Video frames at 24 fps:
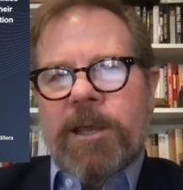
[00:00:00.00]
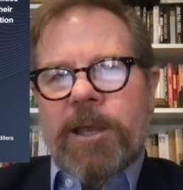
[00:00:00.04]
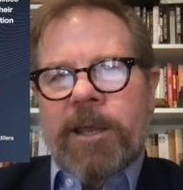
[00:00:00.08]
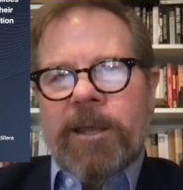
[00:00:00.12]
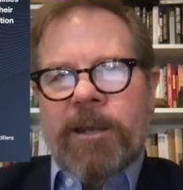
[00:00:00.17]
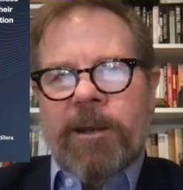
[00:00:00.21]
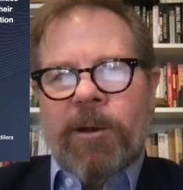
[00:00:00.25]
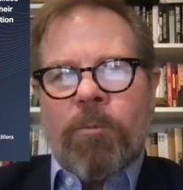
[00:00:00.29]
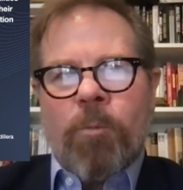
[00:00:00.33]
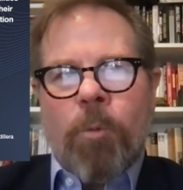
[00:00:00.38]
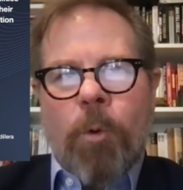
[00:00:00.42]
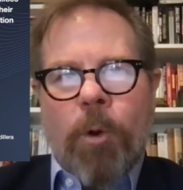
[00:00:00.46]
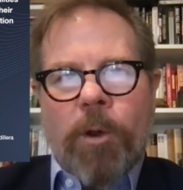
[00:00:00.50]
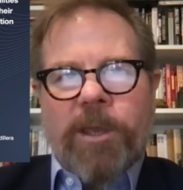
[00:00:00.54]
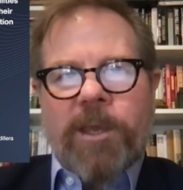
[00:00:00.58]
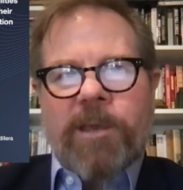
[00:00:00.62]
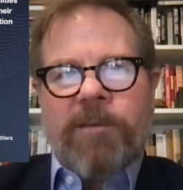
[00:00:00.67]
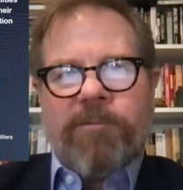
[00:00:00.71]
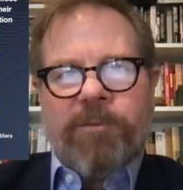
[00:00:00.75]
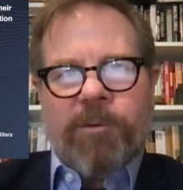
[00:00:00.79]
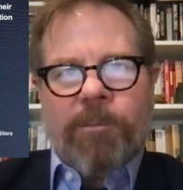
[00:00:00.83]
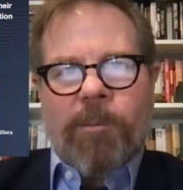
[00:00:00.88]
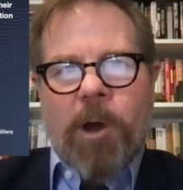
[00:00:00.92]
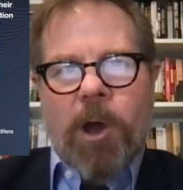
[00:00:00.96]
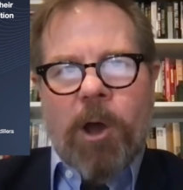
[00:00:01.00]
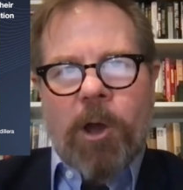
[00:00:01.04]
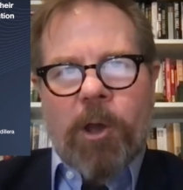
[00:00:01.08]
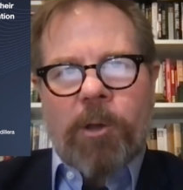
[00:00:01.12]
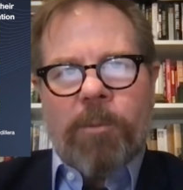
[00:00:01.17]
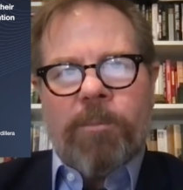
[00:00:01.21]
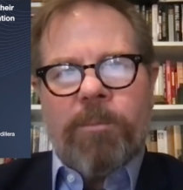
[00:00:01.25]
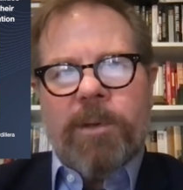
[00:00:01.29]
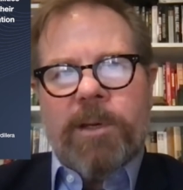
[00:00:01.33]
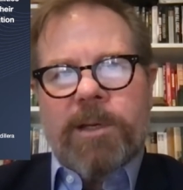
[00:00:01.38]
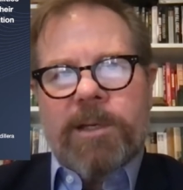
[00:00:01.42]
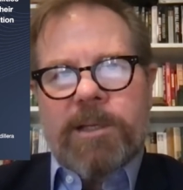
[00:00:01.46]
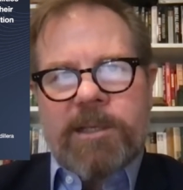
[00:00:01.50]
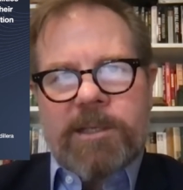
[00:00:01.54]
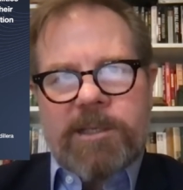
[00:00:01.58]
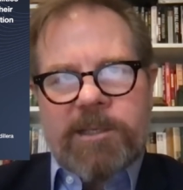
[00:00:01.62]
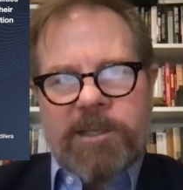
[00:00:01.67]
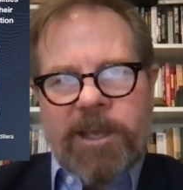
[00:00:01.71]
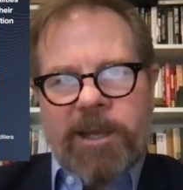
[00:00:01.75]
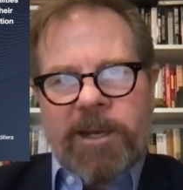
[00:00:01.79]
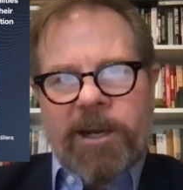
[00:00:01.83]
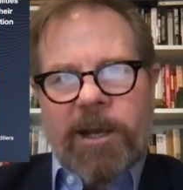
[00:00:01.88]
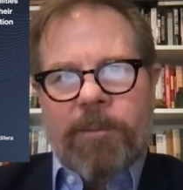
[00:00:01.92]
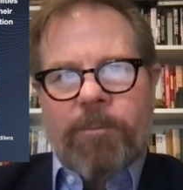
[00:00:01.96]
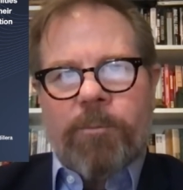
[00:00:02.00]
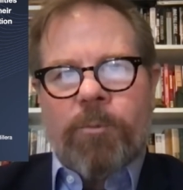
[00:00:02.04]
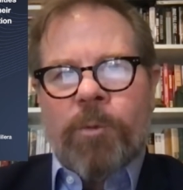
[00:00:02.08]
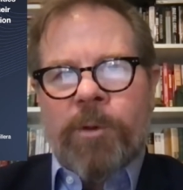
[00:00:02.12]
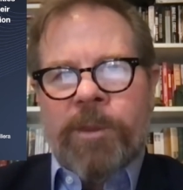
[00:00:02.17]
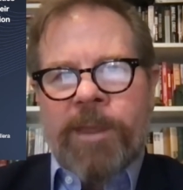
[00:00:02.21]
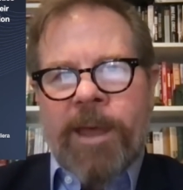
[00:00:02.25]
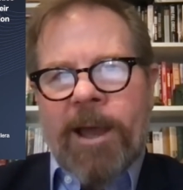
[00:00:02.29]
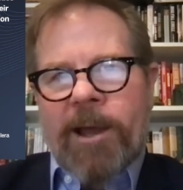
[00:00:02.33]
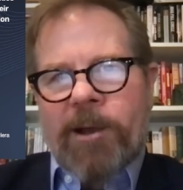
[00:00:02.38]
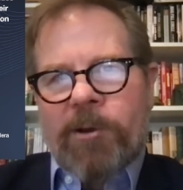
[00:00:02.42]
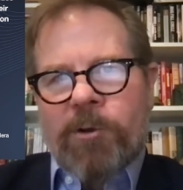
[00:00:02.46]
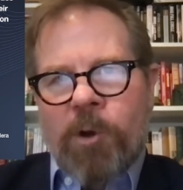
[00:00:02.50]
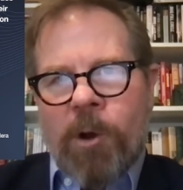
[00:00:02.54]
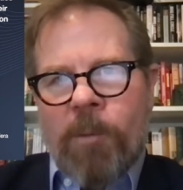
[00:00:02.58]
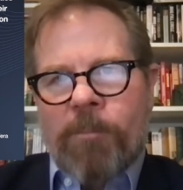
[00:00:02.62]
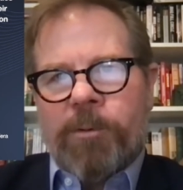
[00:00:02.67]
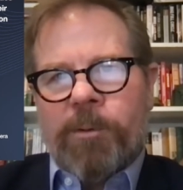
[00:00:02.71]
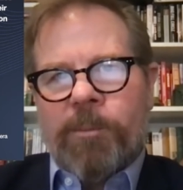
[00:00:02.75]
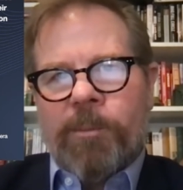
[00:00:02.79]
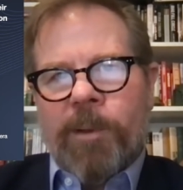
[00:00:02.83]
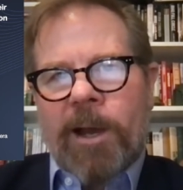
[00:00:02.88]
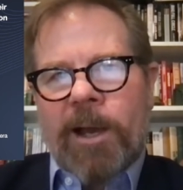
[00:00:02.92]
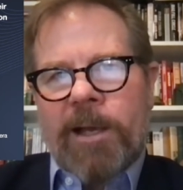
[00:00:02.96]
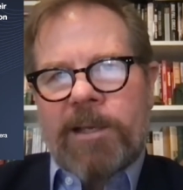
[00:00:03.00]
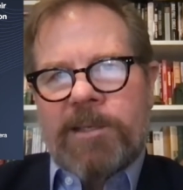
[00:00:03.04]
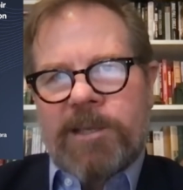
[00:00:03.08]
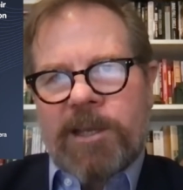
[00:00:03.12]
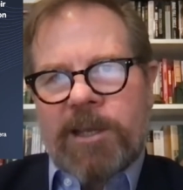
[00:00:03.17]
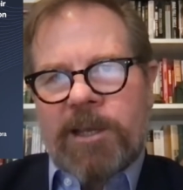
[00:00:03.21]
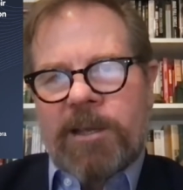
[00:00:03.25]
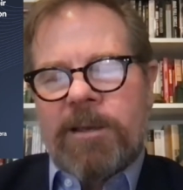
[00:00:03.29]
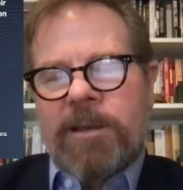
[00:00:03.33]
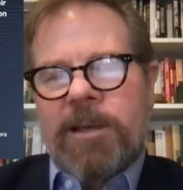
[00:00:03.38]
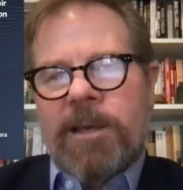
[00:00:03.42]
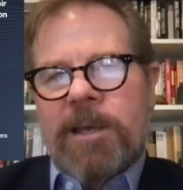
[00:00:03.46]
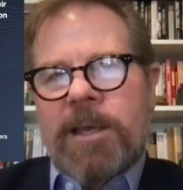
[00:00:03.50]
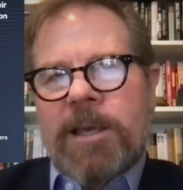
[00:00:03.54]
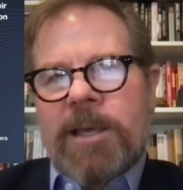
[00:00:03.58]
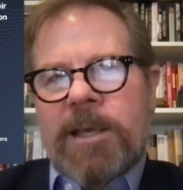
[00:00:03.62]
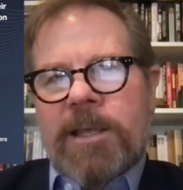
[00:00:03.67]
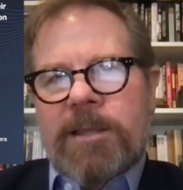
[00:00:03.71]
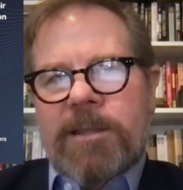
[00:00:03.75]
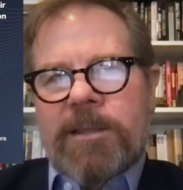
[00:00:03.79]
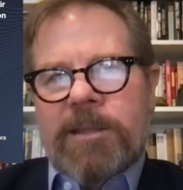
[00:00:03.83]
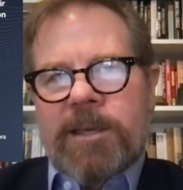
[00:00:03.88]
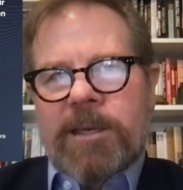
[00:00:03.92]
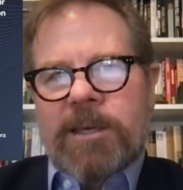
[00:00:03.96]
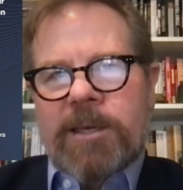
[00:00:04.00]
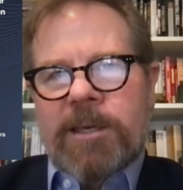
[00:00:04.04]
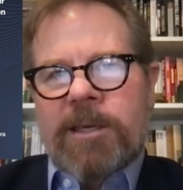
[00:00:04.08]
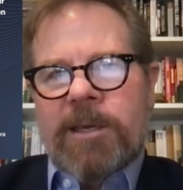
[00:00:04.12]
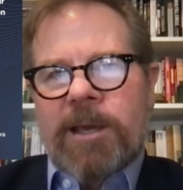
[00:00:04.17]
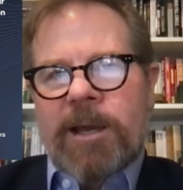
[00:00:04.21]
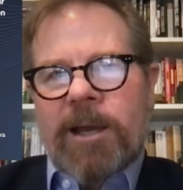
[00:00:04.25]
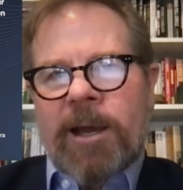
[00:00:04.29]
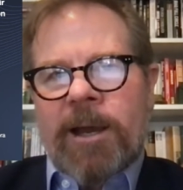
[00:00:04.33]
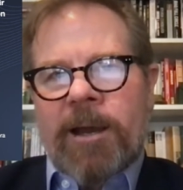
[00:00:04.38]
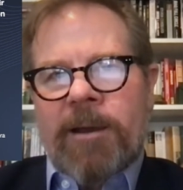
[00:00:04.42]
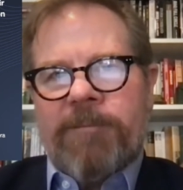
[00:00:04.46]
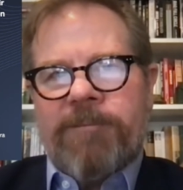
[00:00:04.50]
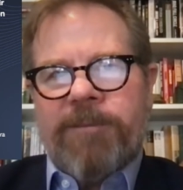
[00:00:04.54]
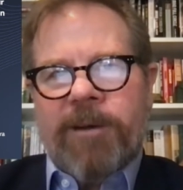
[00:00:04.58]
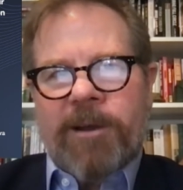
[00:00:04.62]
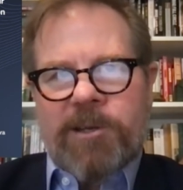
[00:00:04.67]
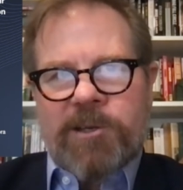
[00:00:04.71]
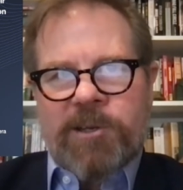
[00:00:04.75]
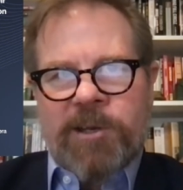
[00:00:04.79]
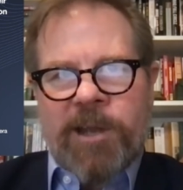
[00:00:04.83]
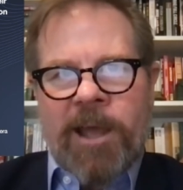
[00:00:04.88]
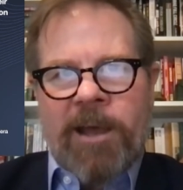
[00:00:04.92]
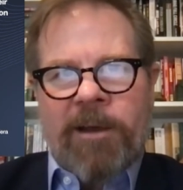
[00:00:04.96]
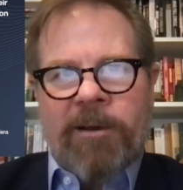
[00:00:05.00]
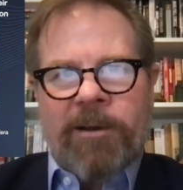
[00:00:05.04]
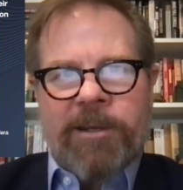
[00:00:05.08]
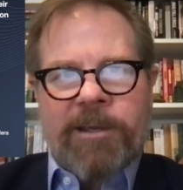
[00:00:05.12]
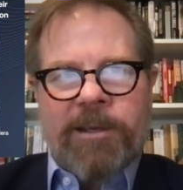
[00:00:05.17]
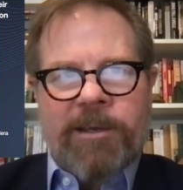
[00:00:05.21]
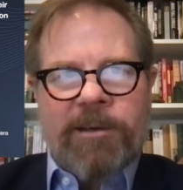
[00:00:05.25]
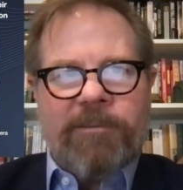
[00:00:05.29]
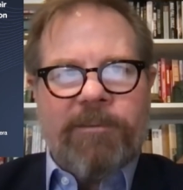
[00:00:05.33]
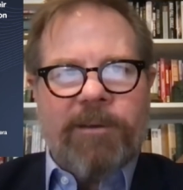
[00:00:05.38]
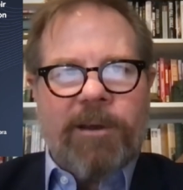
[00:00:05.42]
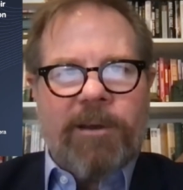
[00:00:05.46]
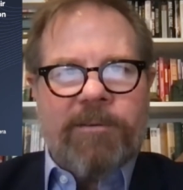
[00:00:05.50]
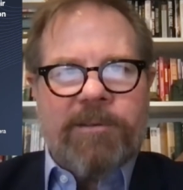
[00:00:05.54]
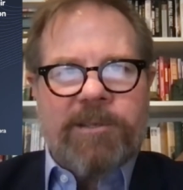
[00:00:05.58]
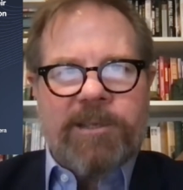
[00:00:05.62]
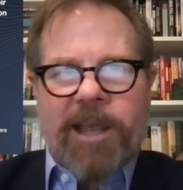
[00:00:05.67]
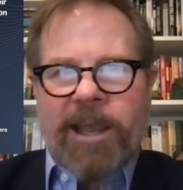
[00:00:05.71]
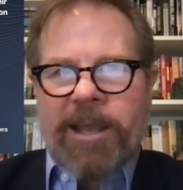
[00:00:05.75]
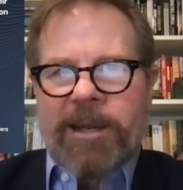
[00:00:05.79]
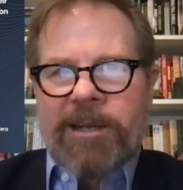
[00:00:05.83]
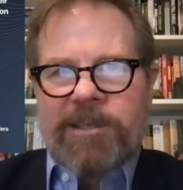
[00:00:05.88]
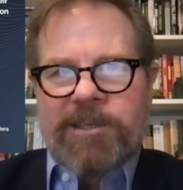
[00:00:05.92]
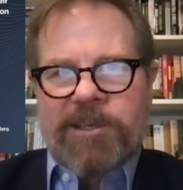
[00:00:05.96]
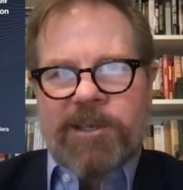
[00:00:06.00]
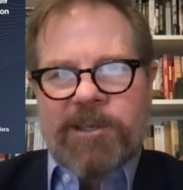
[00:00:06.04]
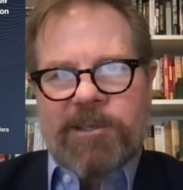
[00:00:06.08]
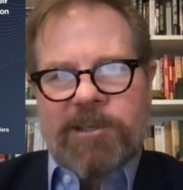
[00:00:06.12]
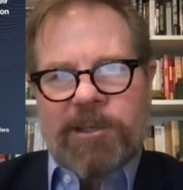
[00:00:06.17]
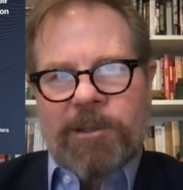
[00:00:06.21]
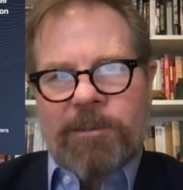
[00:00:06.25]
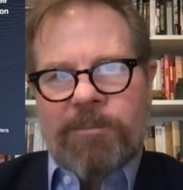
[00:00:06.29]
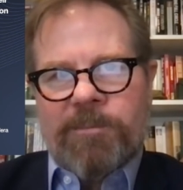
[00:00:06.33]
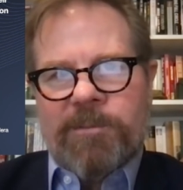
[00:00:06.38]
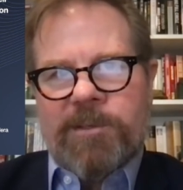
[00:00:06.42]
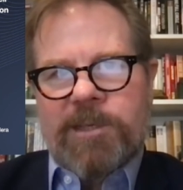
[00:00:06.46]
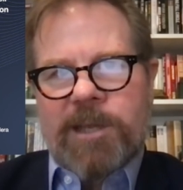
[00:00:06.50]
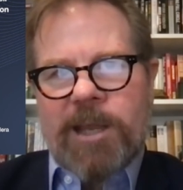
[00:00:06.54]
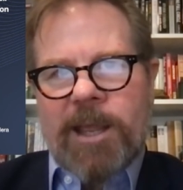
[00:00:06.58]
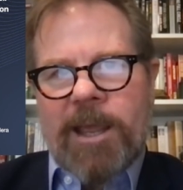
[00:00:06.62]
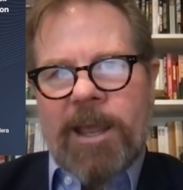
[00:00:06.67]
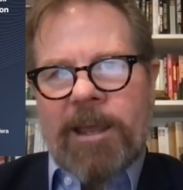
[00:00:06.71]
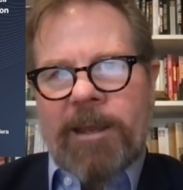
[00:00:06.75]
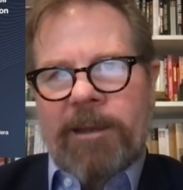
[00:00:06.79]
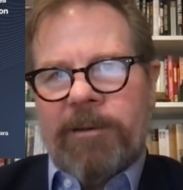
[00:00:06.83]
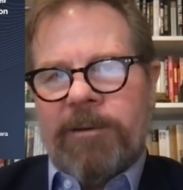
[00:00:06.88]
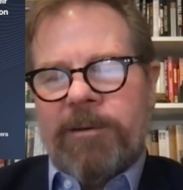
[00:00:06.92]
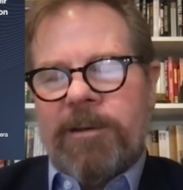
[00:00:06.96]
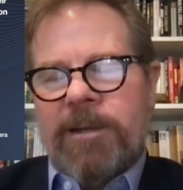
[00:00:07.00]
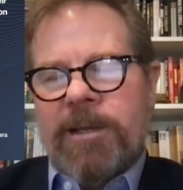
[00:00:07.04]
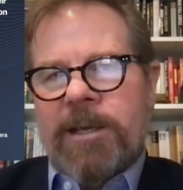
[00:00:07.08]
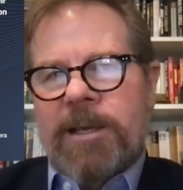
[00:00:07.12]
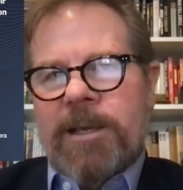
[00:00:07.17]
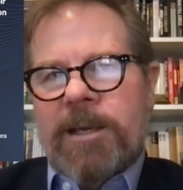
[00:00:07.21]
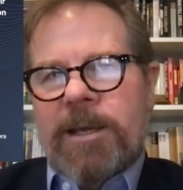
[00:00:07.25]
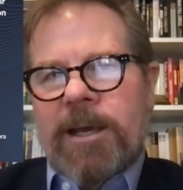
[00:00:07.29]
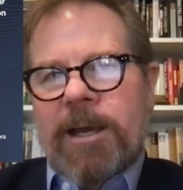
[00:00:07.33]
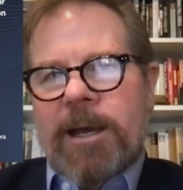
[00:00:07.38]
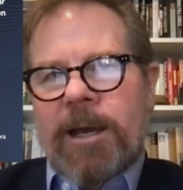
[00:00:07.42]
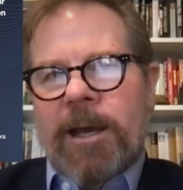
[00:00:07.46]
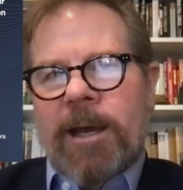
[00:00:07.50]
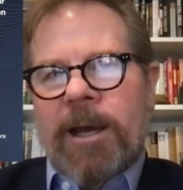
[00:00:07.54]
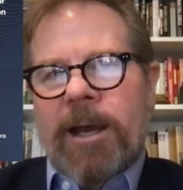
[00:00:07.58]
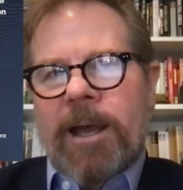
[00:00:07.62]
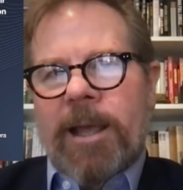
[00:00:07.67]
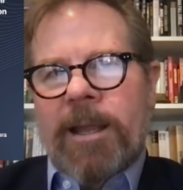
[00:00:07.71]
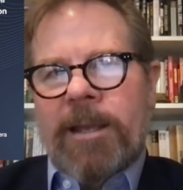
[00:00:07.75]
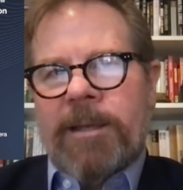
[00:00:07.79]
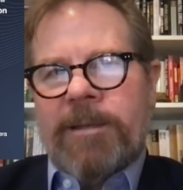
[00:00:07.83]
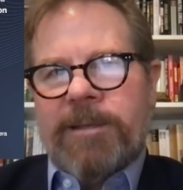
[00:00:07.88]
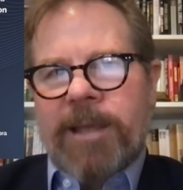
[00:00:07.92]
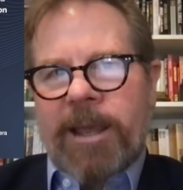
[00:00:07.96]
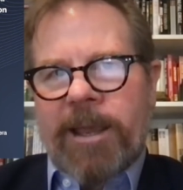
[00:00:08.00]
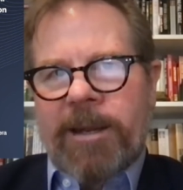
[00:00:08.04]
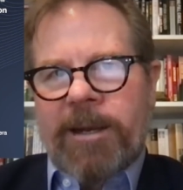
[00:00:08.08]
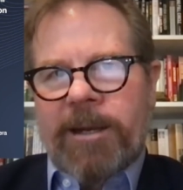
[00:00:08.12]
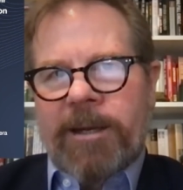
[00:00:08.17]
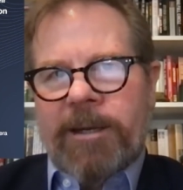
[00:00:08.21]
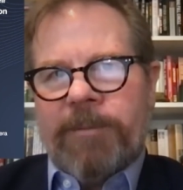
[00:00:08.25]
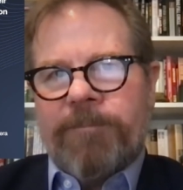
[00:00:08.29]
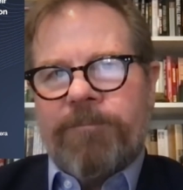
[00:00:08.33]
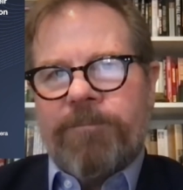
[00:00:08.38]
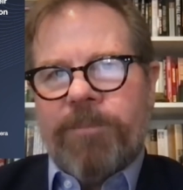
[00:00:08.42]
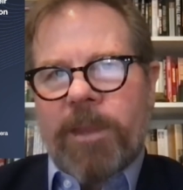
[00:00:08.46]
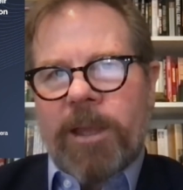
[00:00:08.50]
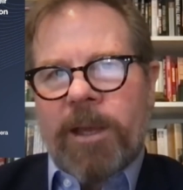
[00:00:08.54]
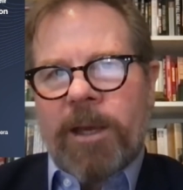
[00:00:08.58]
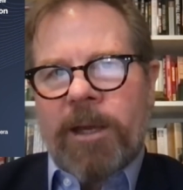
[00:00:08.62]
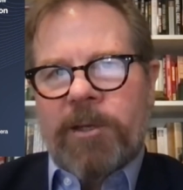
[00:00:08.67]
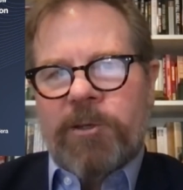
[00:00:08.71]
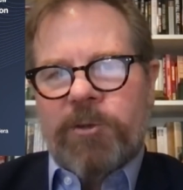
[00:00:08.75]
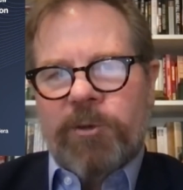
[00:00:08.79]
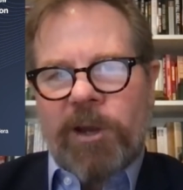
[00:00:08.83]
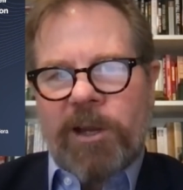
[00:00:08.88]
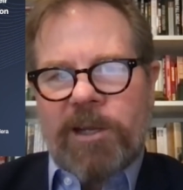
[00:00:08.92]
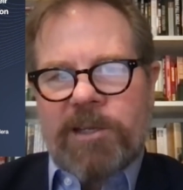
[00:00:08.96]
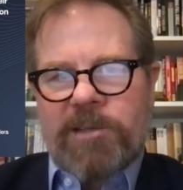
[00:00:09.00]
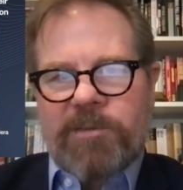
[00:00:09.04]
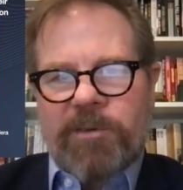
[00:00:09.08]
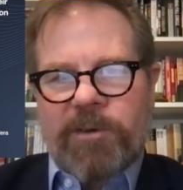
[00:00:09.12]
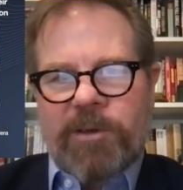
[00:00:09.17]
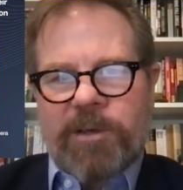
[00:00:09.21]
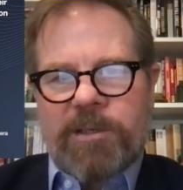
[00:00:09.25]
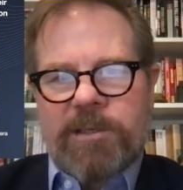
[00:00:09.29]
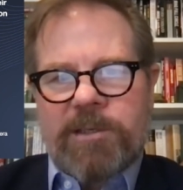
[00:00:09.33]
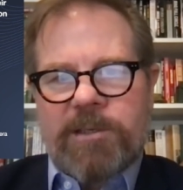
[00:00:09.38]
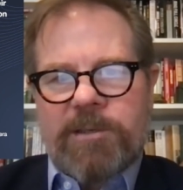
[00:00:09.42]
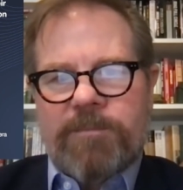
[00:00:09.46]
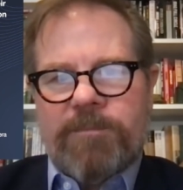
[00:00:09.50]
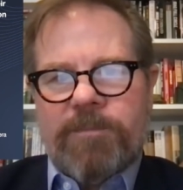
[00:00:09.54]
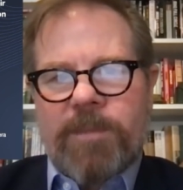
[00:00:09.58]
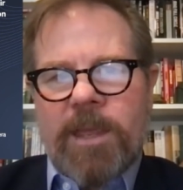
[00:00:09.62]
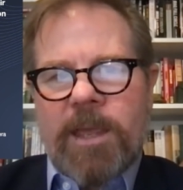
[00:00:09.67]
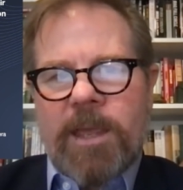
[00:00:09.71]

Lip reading: in a working from home setup without compromising the functionality of SCADA systems and data transfers,